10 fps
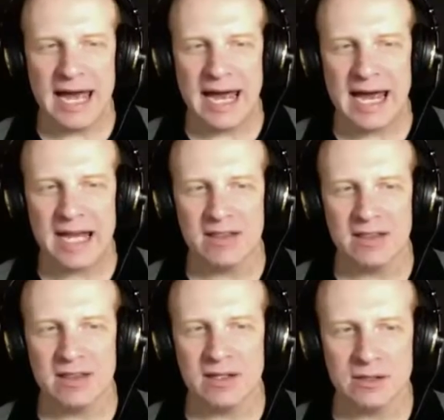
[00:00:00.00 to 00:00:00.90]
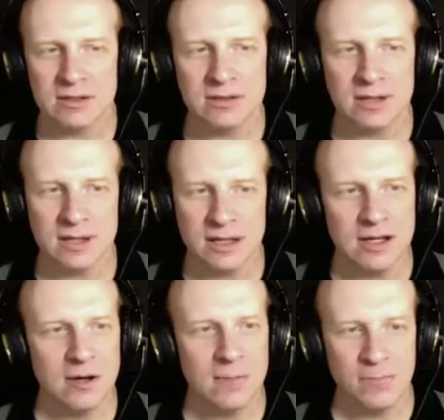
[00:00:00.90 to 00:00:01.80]
And they're, you
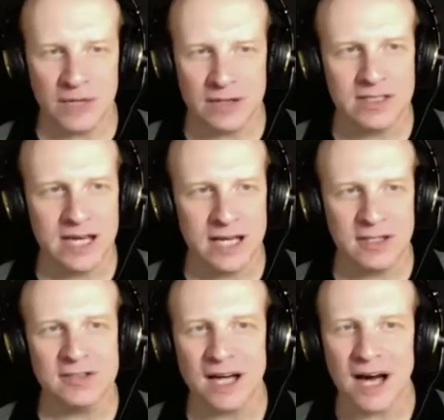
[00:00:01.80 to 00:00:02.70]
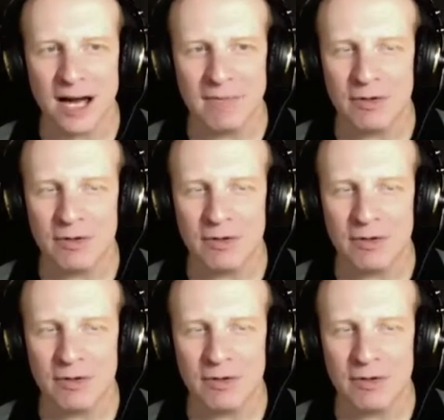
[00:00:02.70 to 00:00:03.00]
know, they're taking their time.